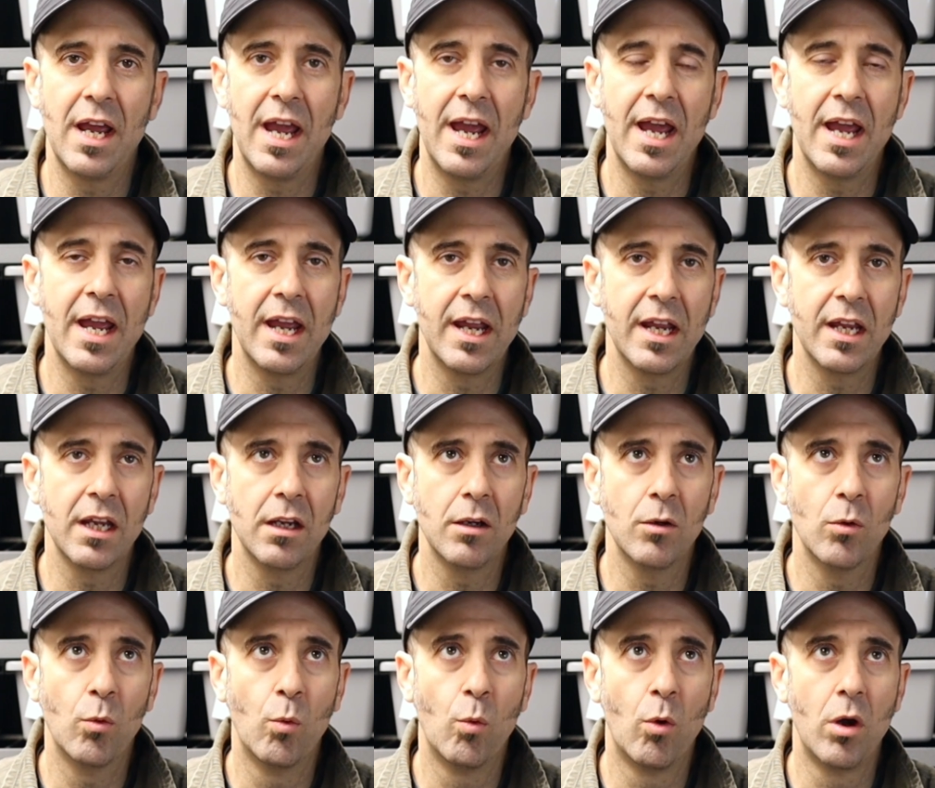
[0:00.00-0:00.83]

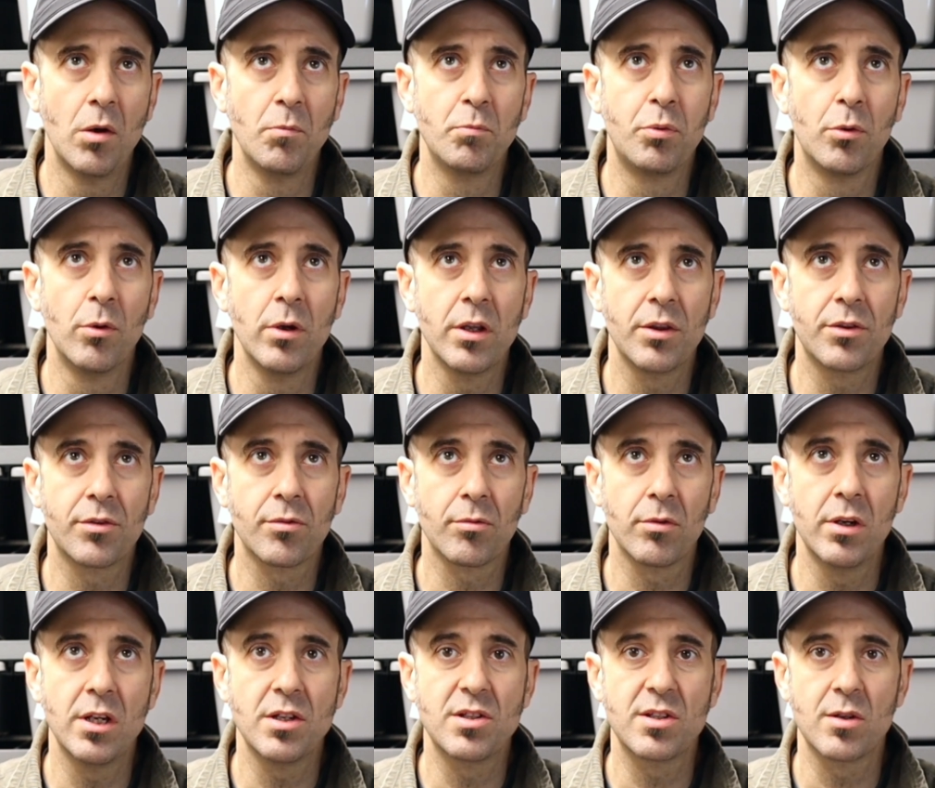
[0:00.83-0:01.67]
a
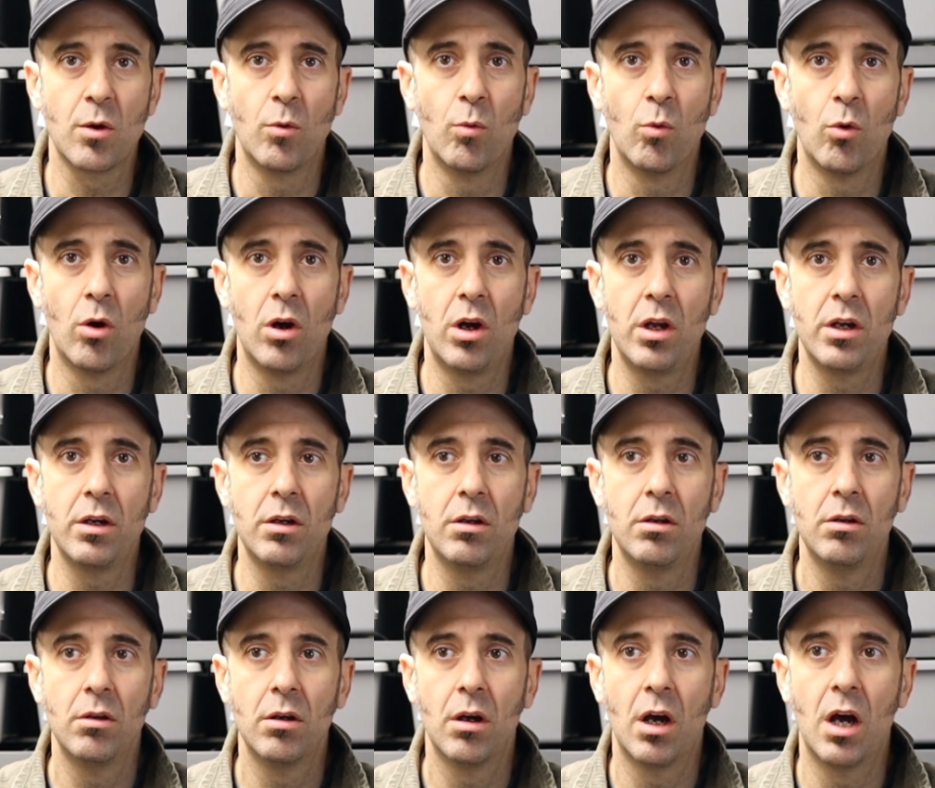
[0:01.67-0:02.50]
1.3, so
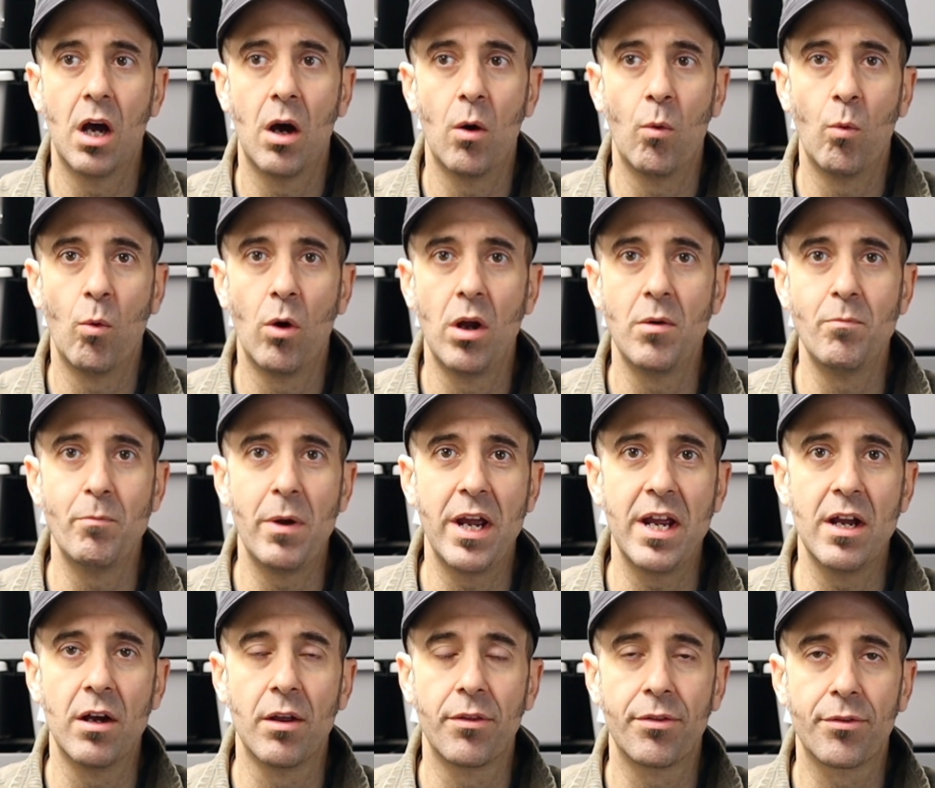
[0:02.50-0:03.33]
one
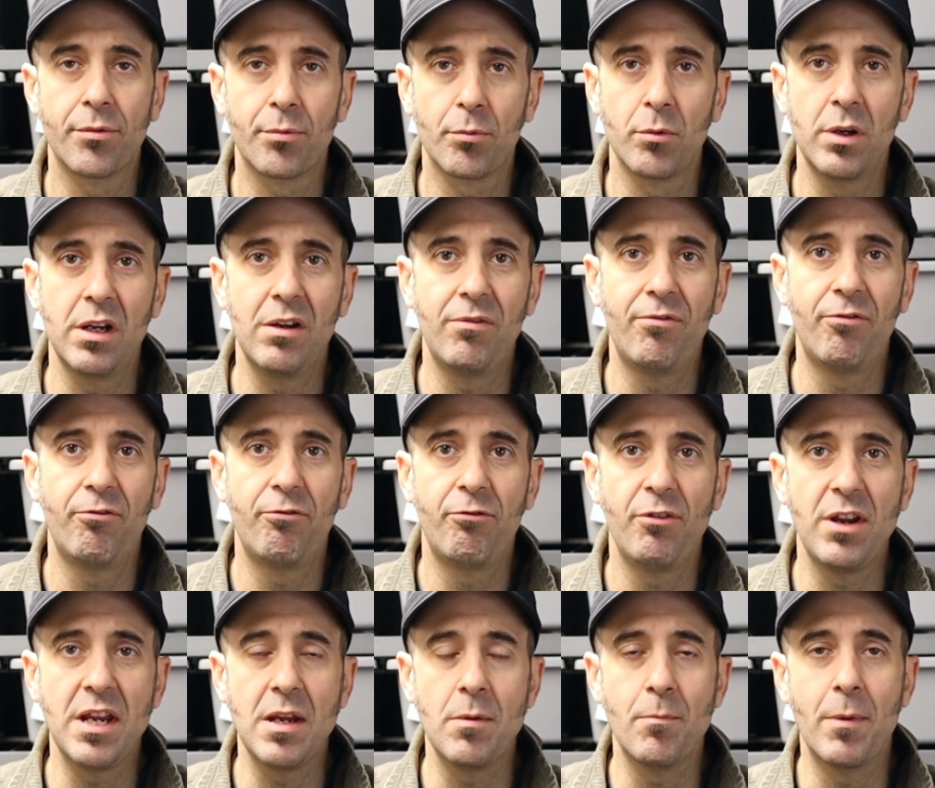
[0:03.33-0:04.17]
male, 3
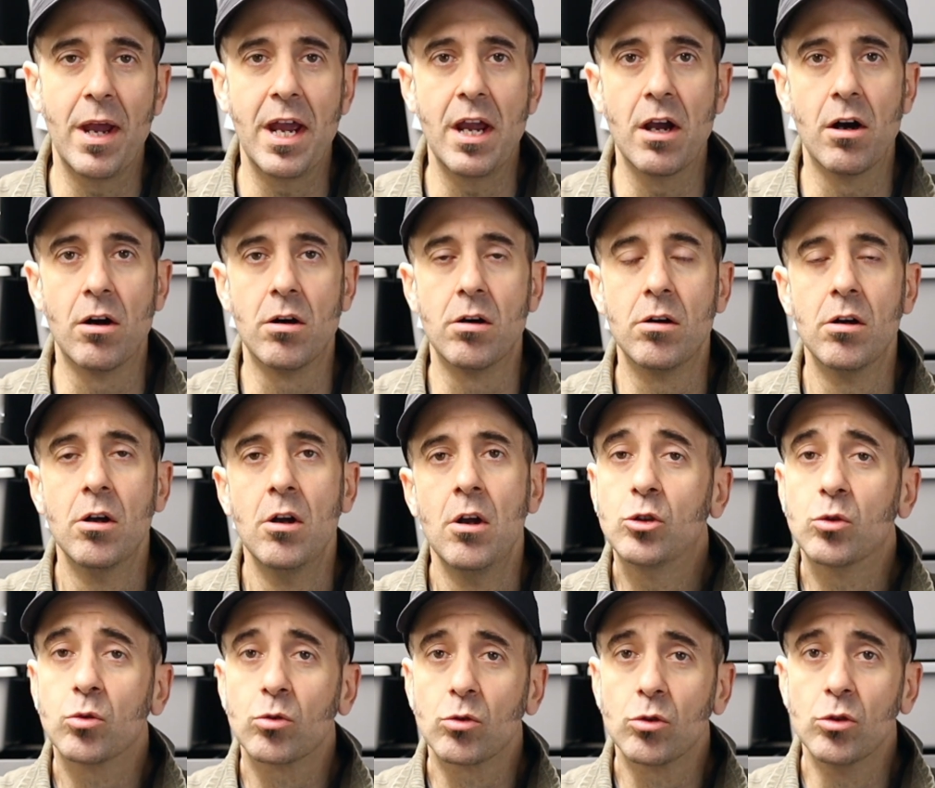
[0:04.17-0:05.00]
female
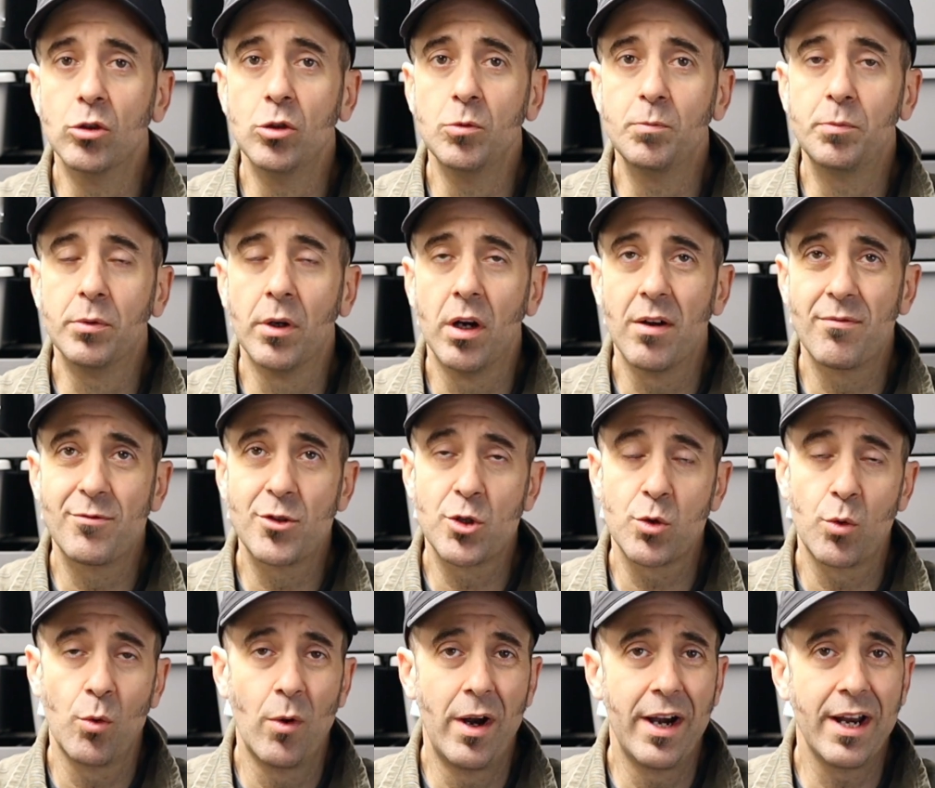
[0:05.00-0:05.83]
group of
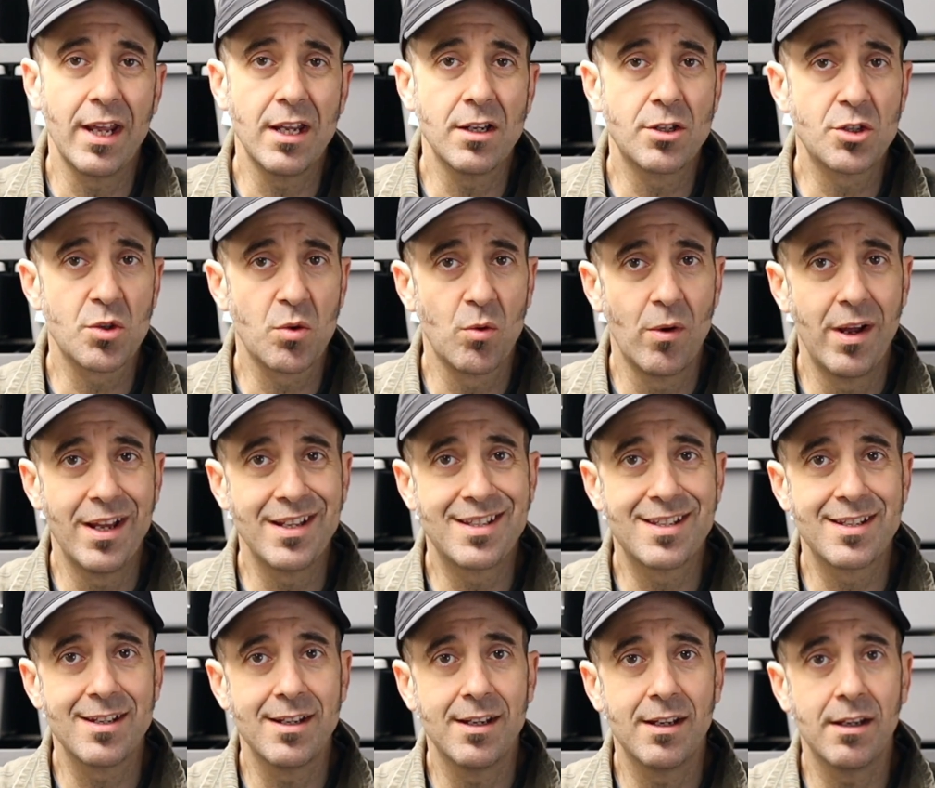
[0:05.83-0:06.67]

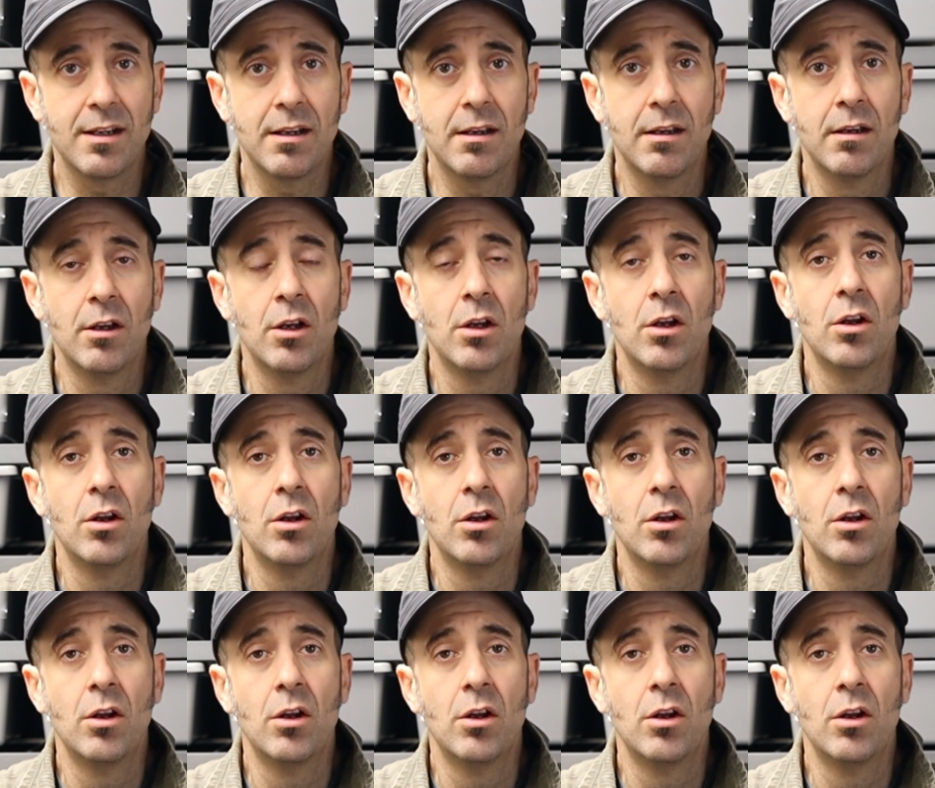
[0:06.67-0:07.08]
2020